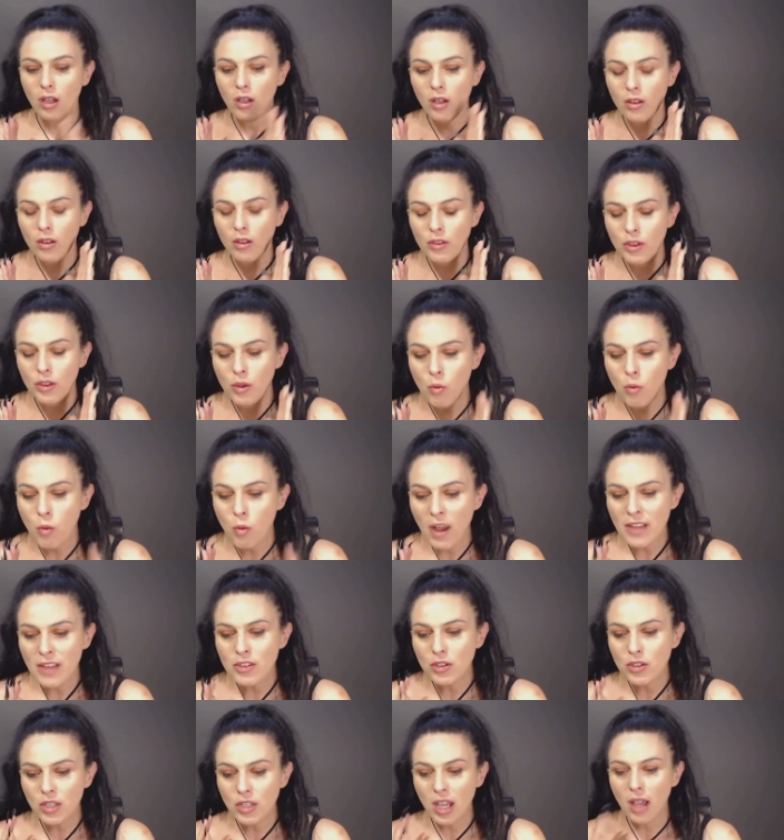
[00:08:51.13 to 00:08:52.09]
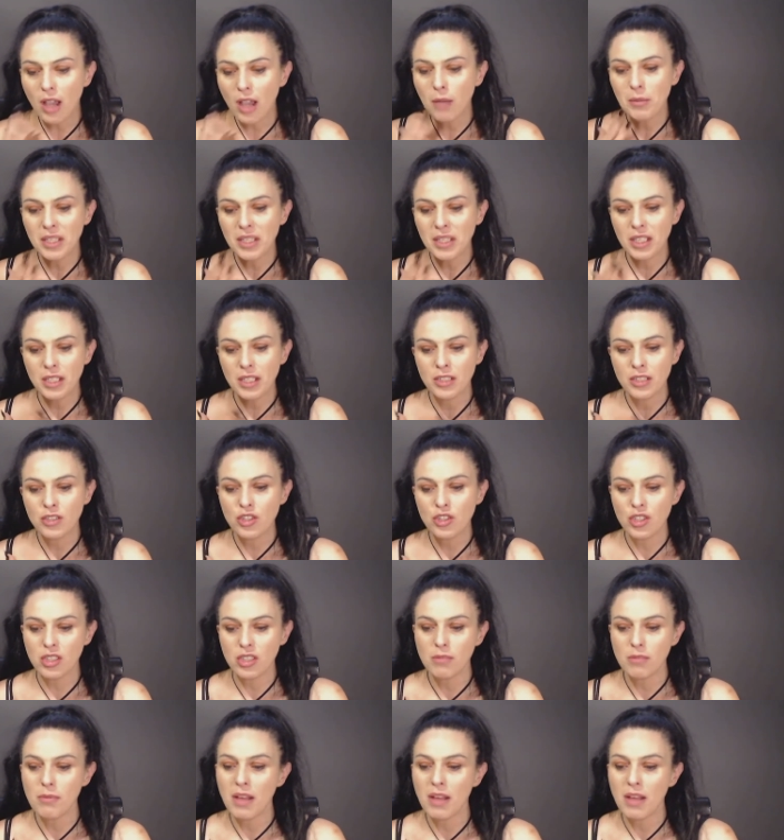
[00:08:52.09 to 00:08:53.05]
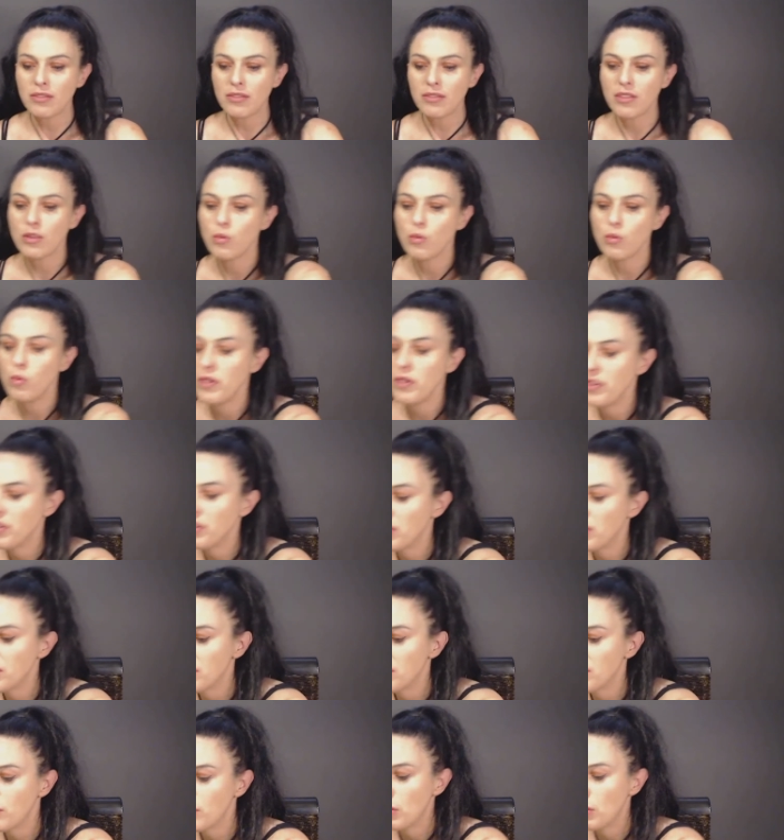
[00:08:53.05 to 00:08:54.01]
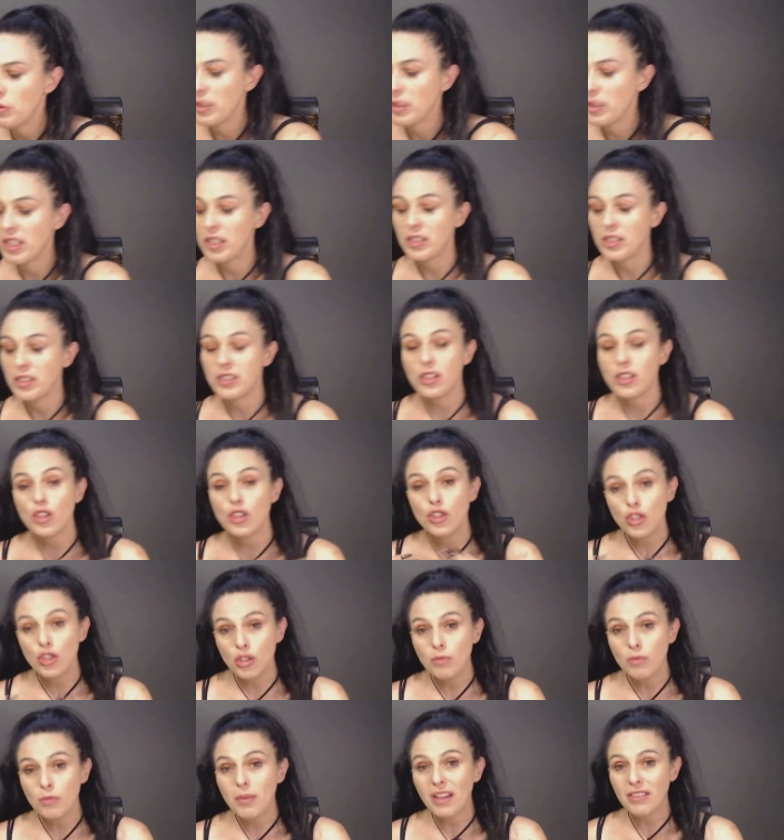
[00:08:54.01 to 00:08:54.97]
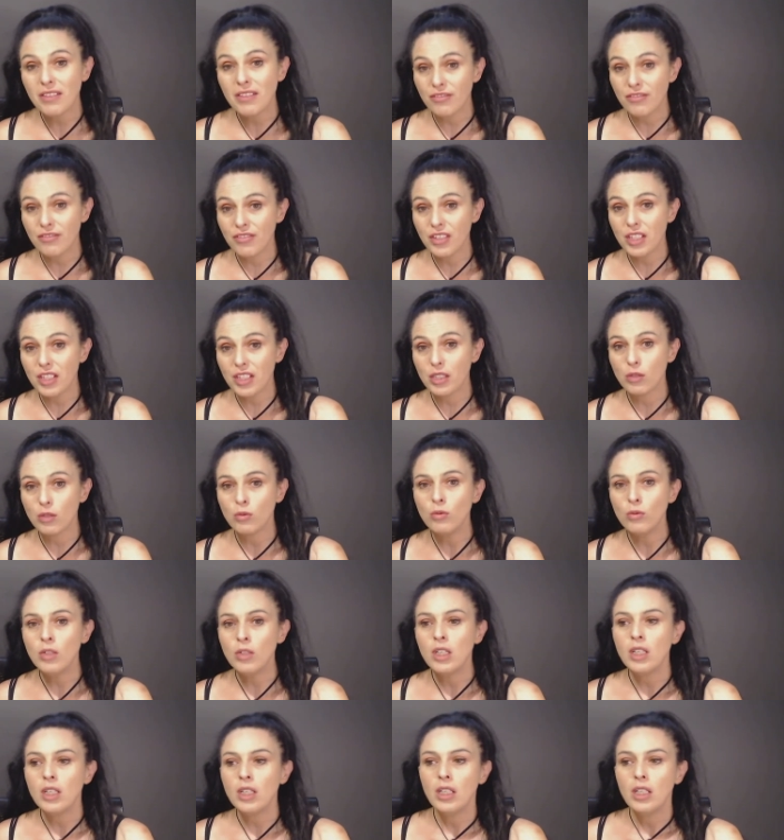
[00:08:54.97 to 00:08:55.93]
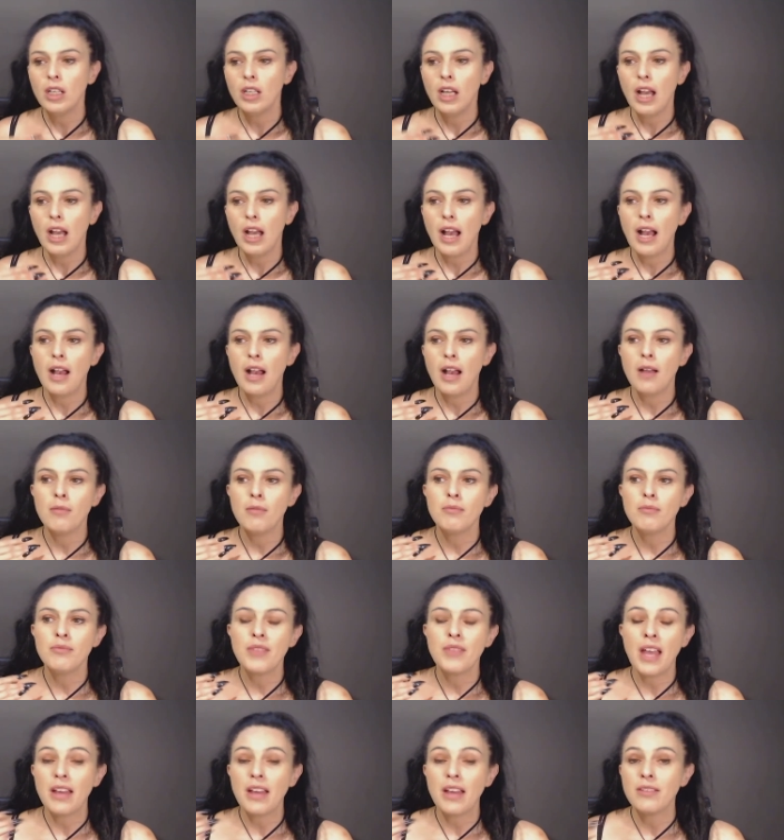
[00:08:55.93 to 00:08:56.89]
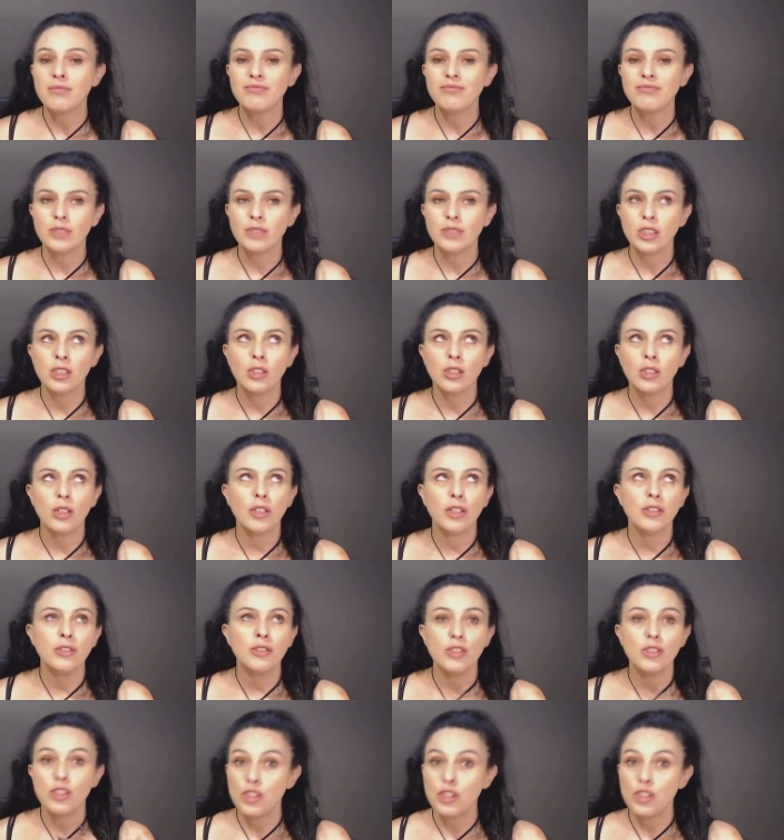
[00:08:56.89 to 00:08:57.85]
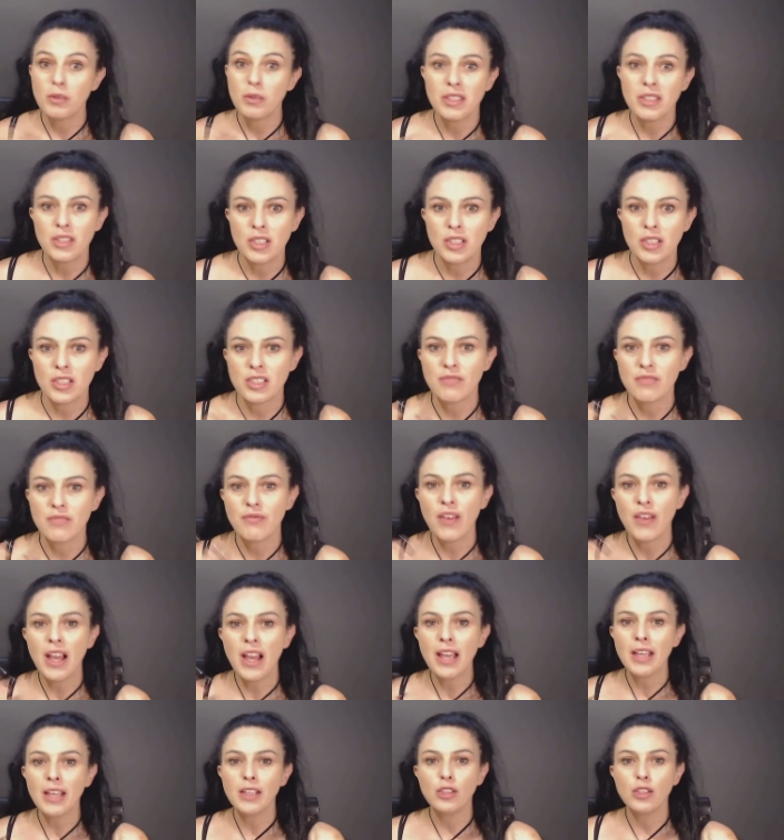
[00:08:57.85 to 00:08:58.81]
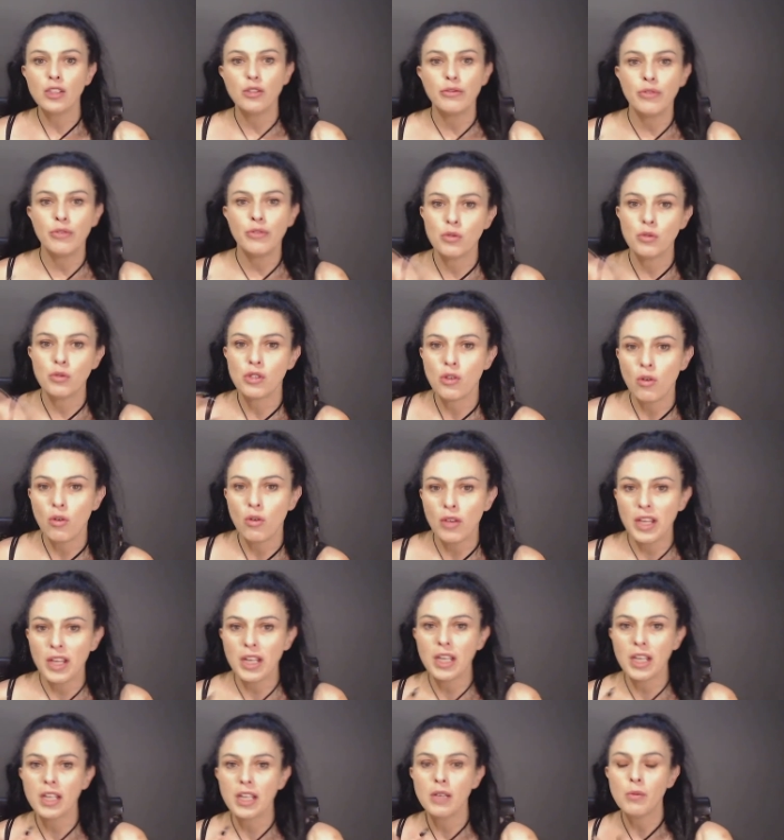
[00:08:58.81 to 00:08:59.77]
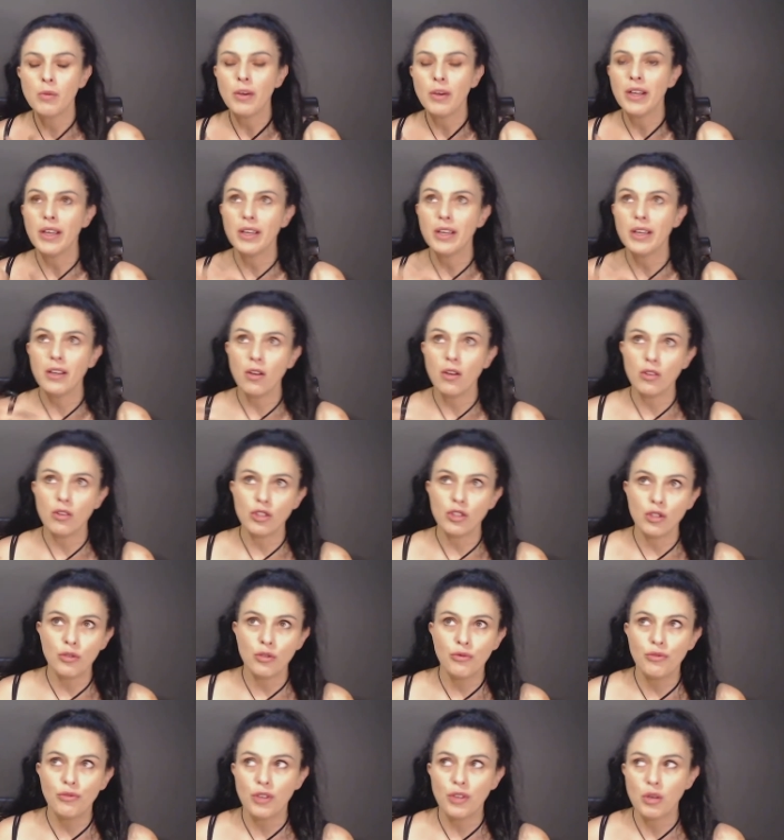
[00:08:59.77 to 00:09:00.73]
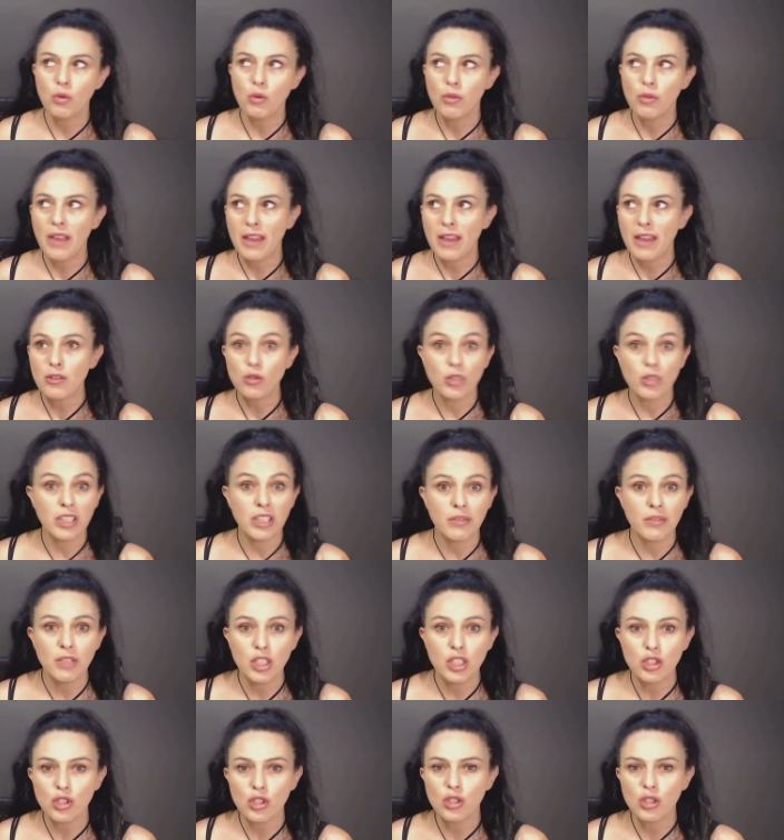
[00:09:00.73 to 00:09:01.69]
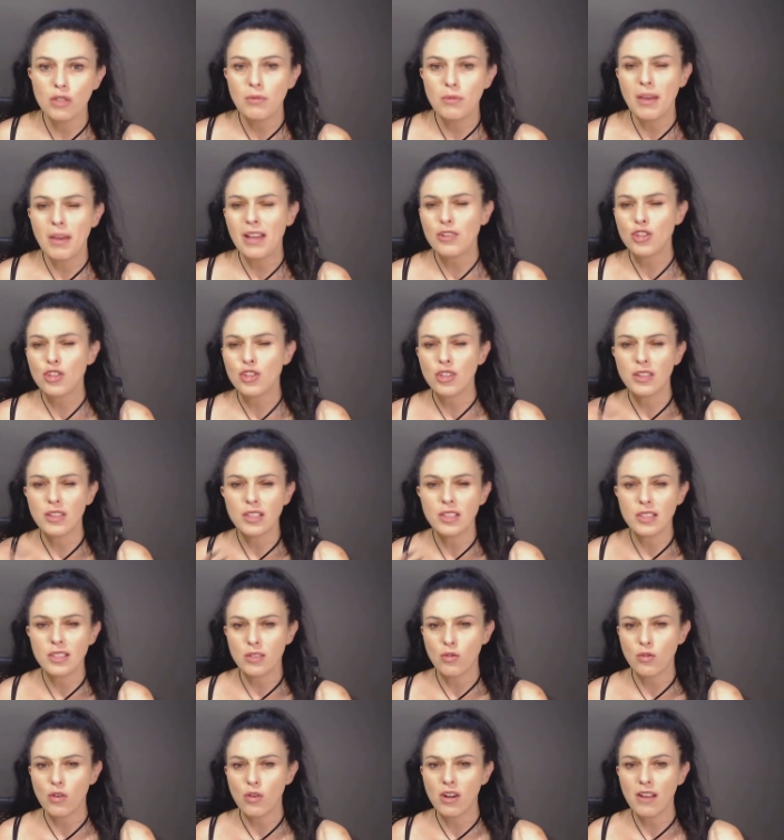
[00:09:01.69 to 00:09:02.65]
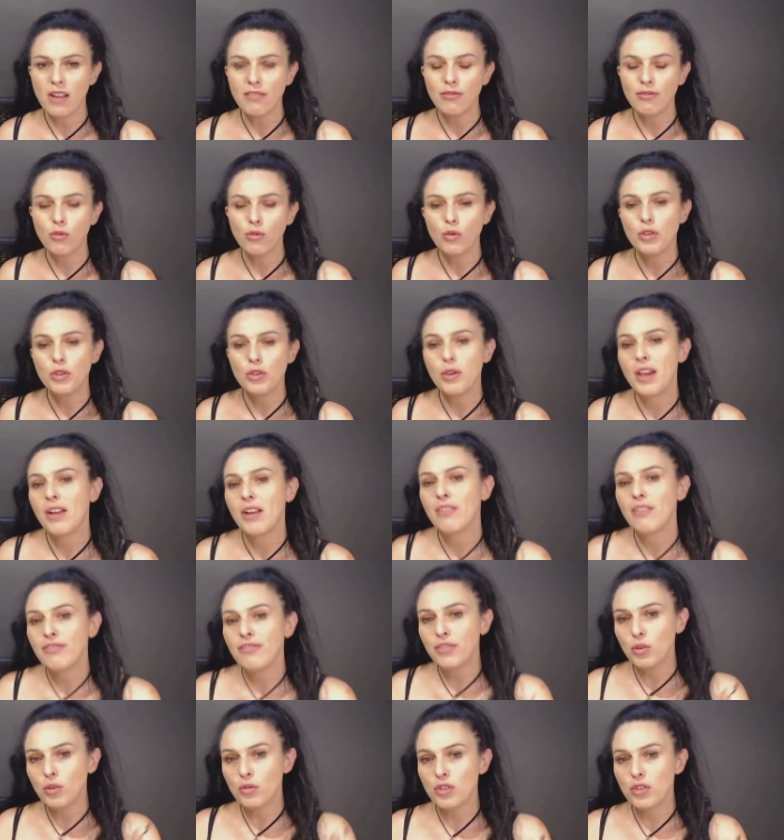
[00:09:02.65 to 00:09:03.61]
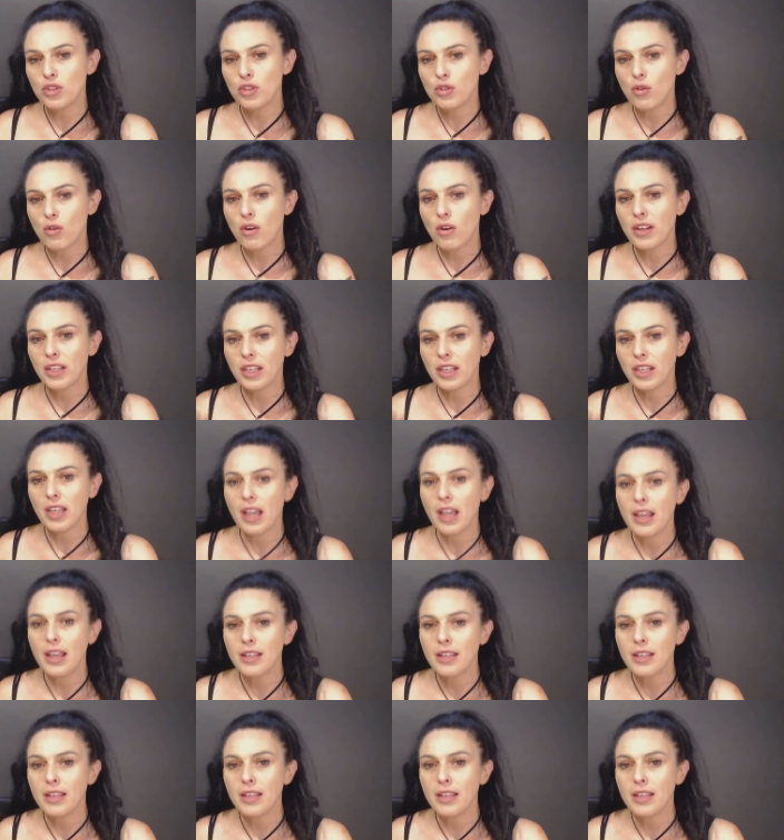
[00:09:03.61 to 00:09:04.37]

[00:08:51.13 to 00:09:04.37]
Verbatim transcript: The way you're coming into the month with this ruin is you may feel um, that, you know, you're doing things in vain, you feel you're not getting anywhere, you feel that you're giving too much and there's not enough for you, and I feel you're trying to gain